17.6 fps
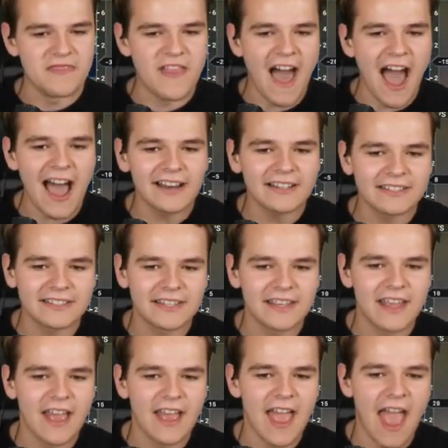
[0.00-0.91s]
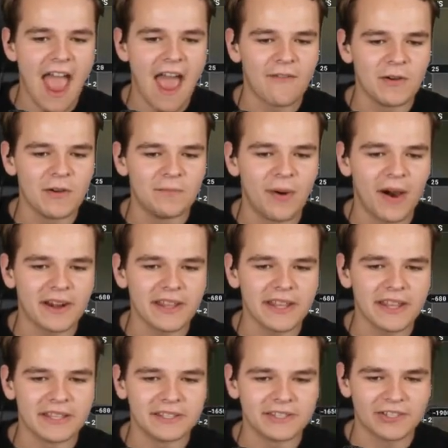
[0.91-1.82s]
That,
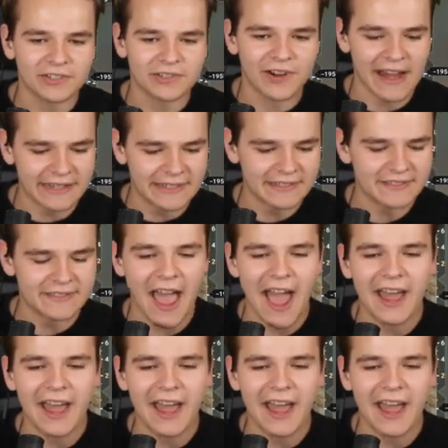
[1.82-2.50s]
everybody, is great.